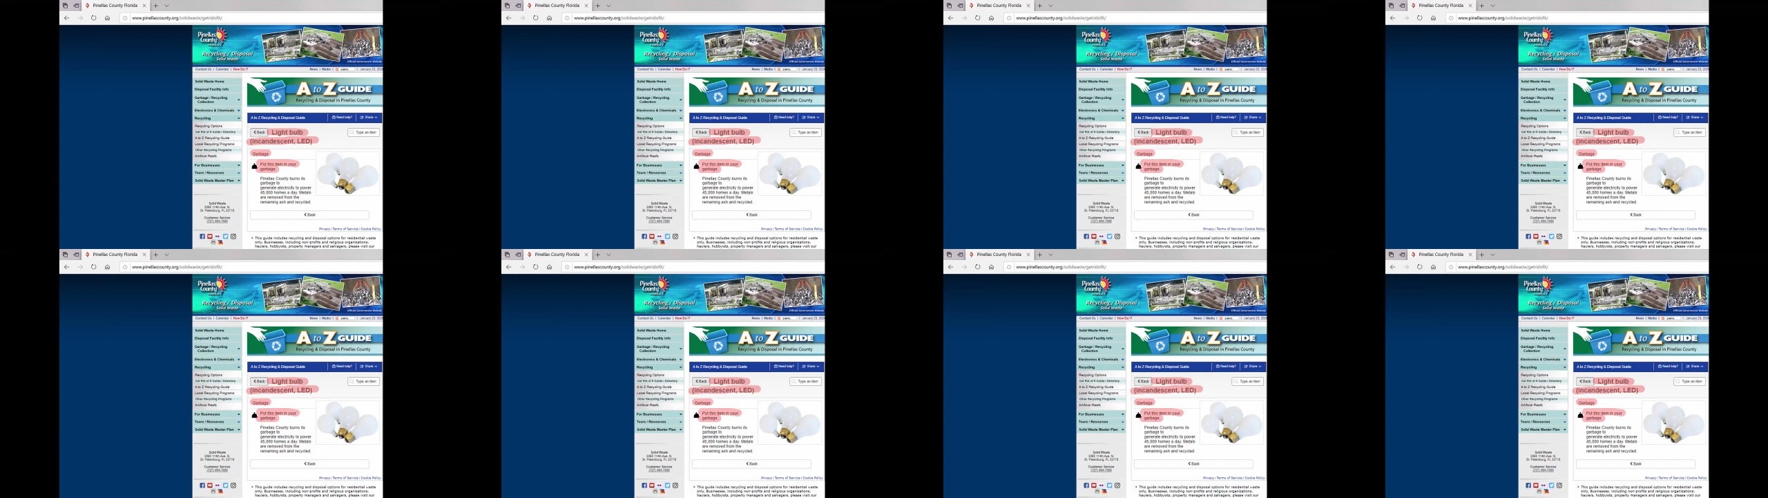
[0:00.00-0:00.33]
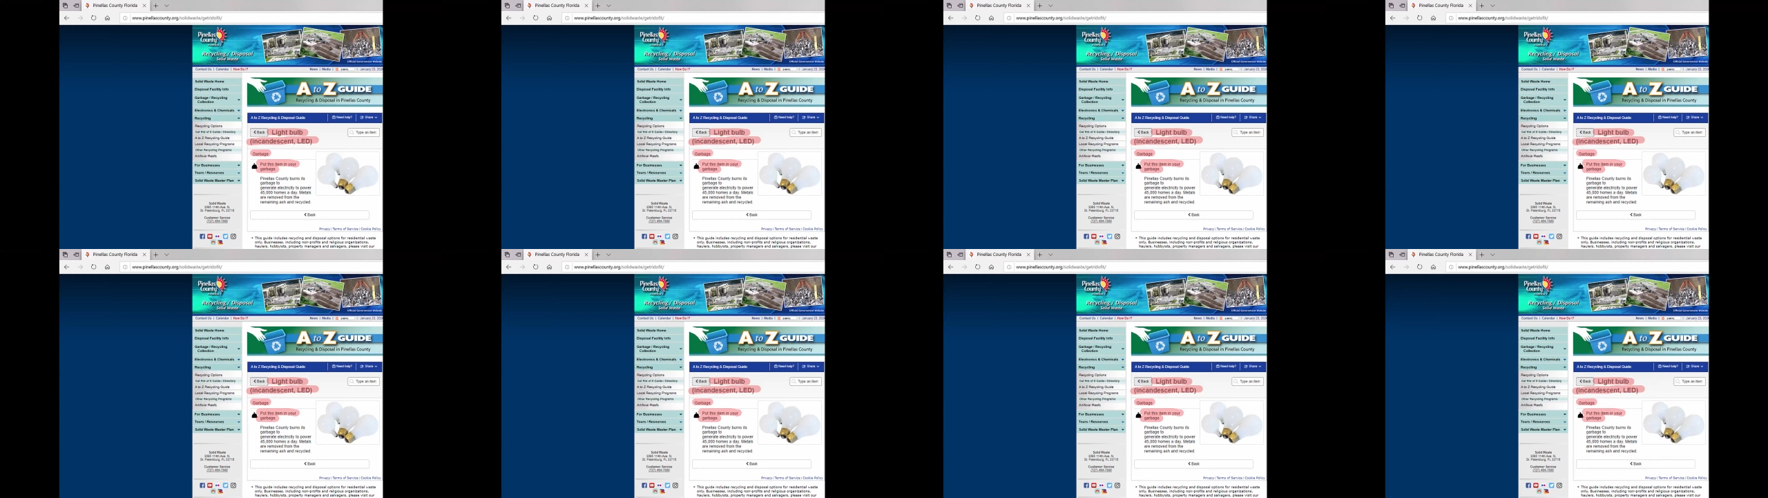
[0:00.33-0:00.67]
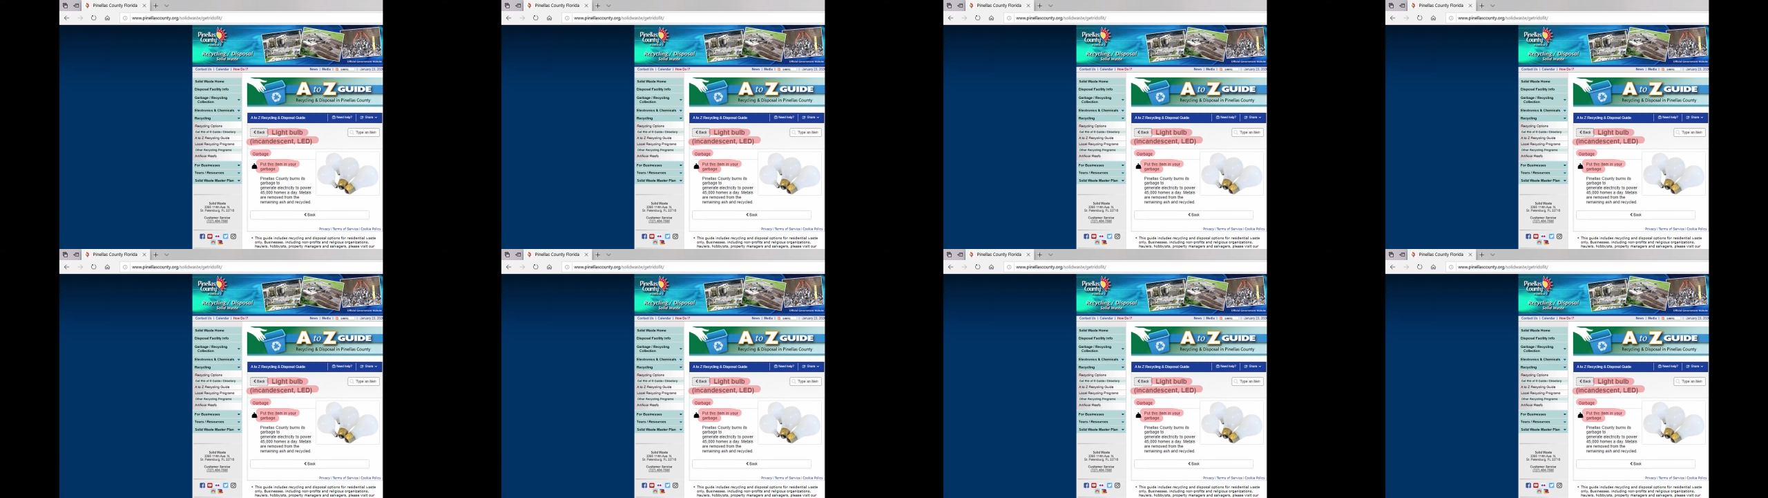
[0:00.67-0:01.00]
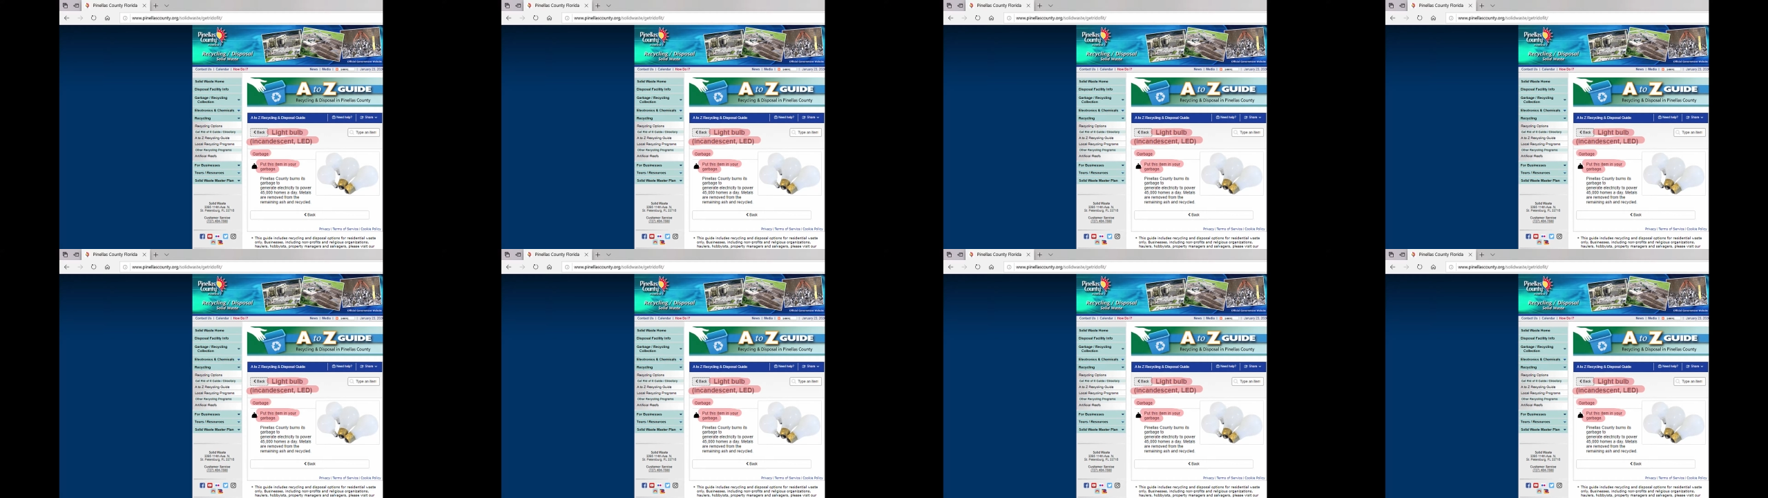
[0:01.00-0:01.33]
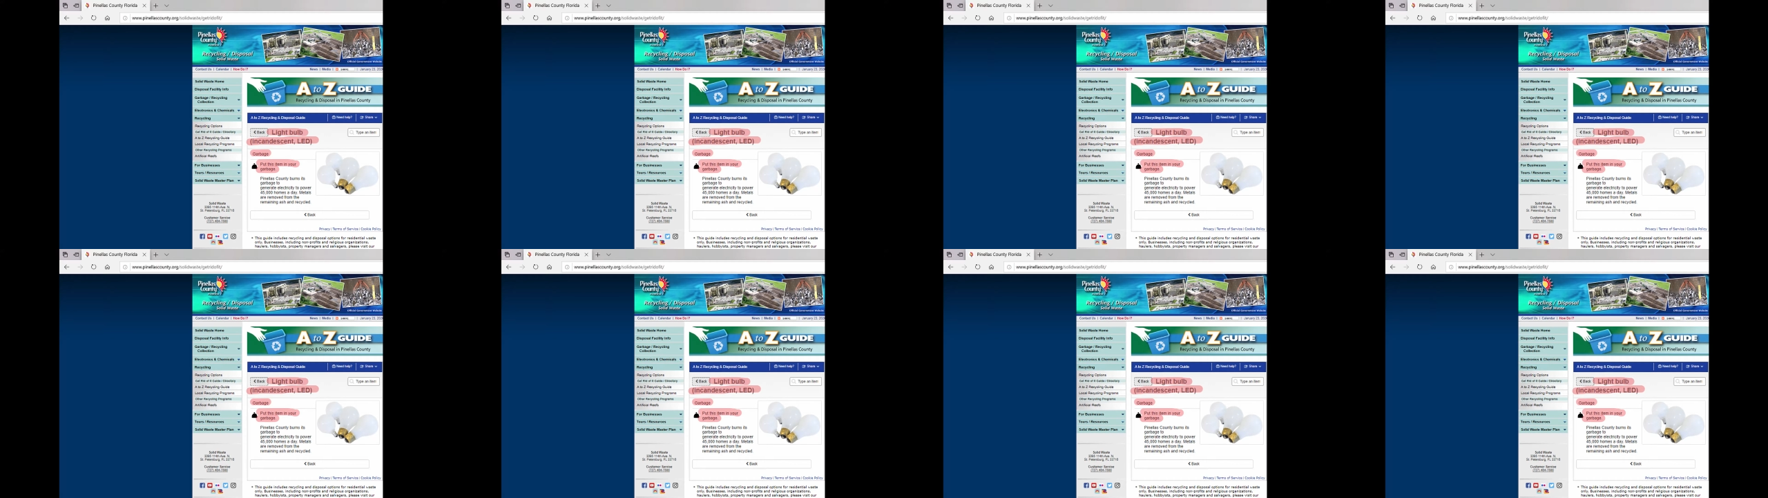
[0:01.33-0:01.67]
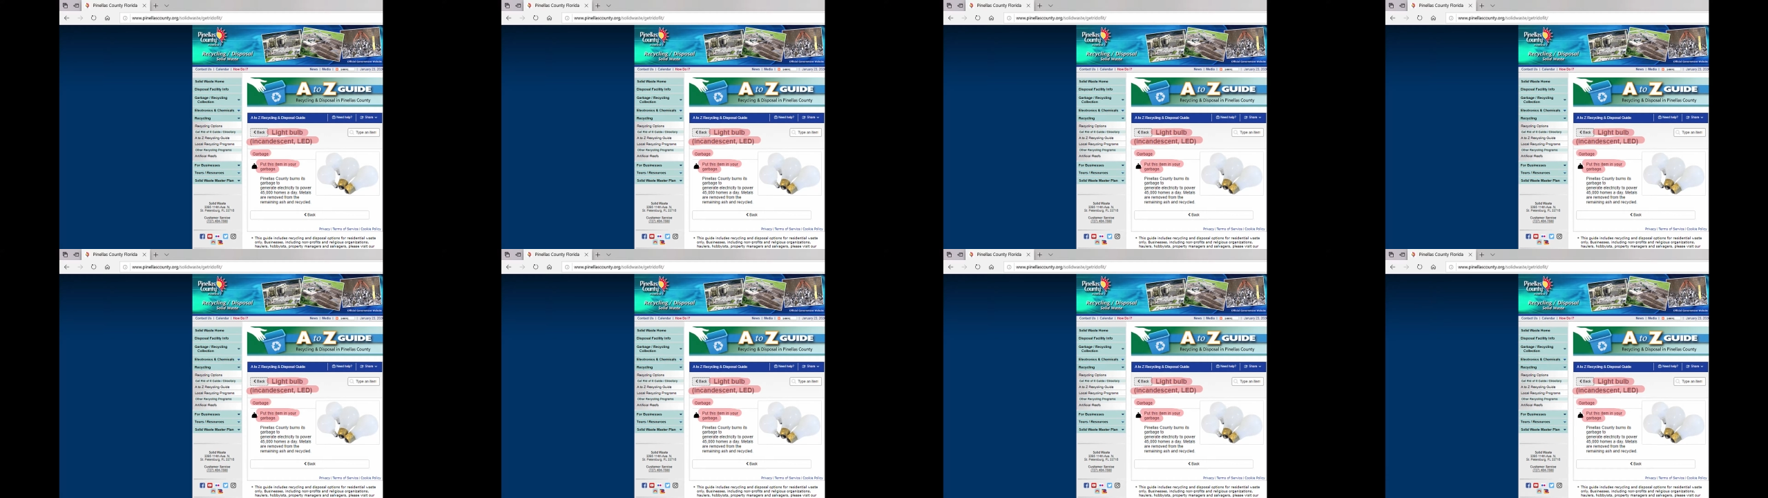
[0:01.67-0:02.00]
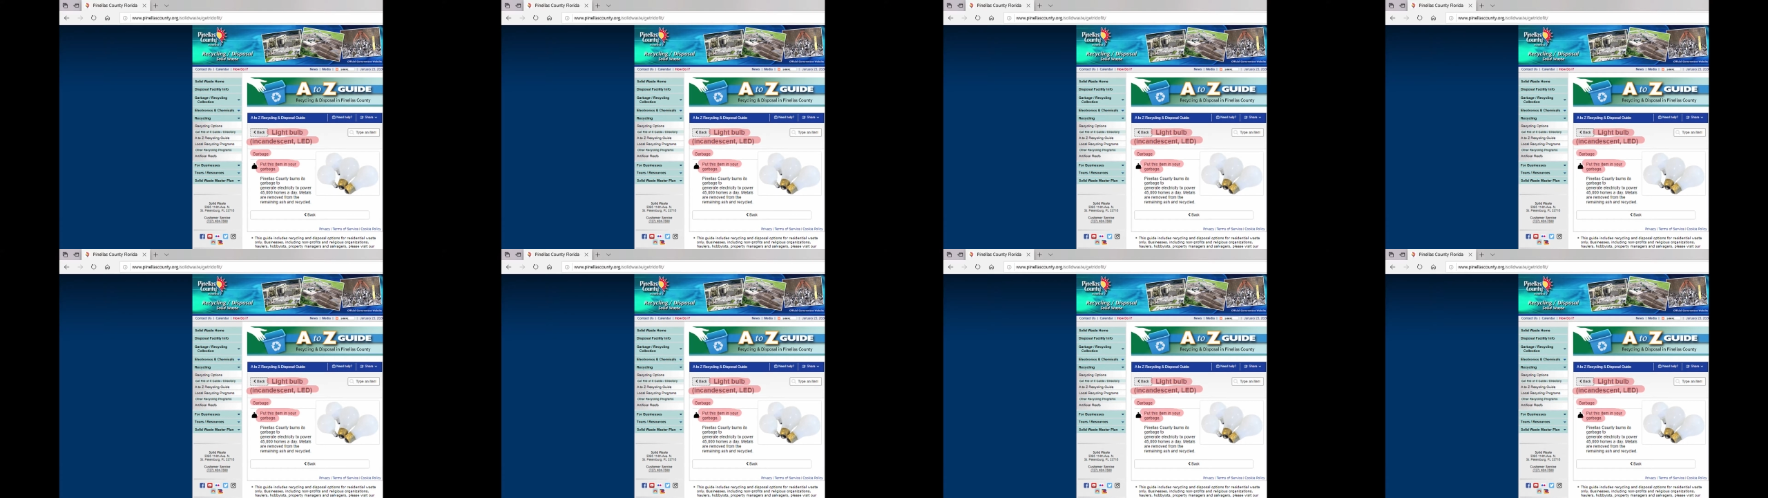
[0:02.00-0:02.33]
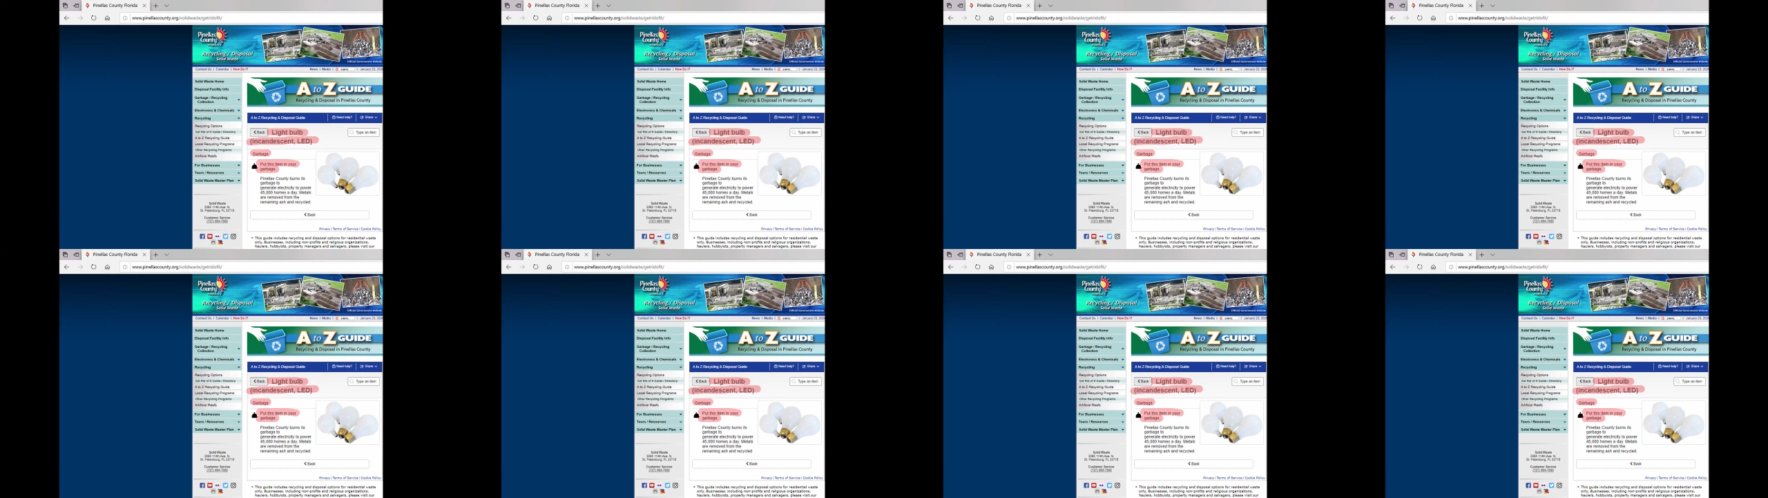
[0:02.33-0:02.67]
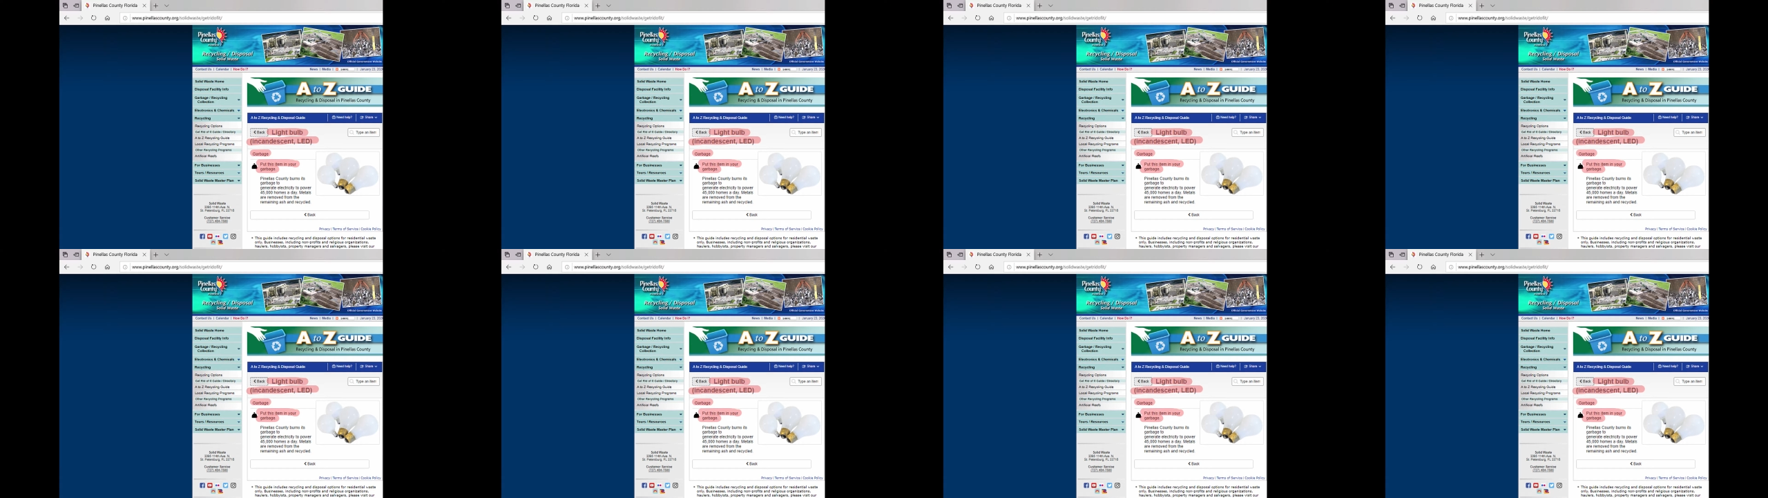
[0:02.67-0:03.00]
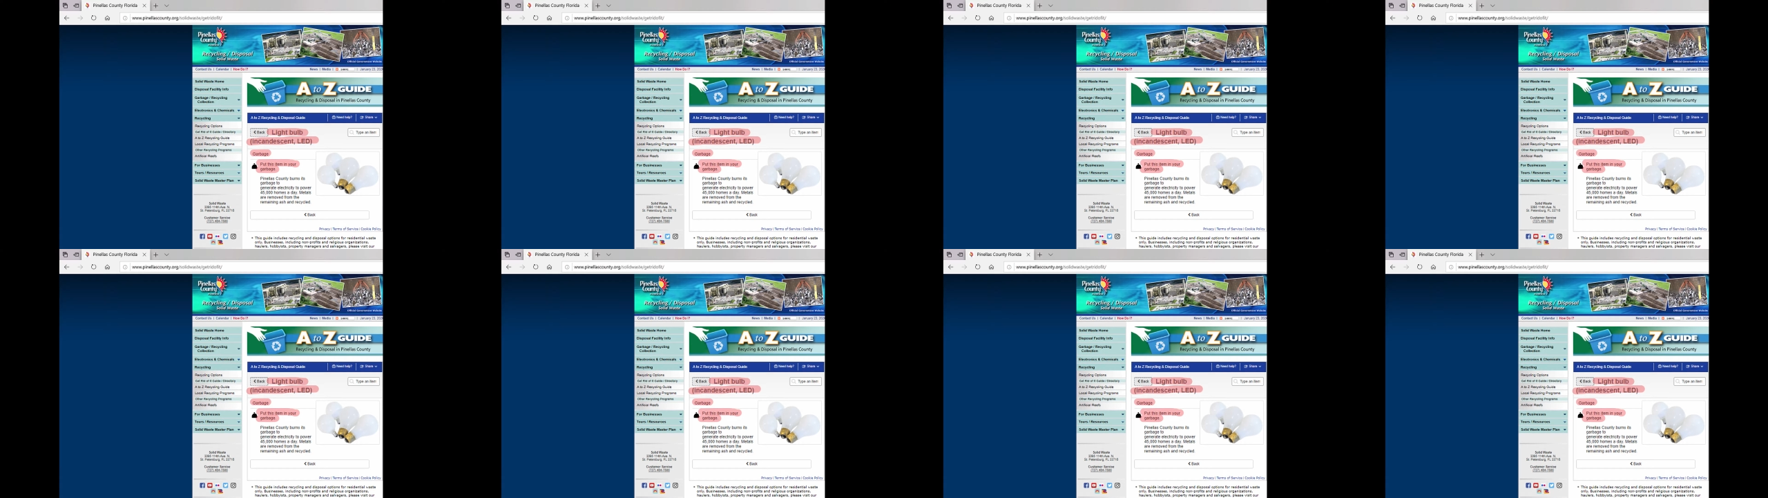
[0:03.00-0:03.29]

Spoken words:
[unreadable: no face in view]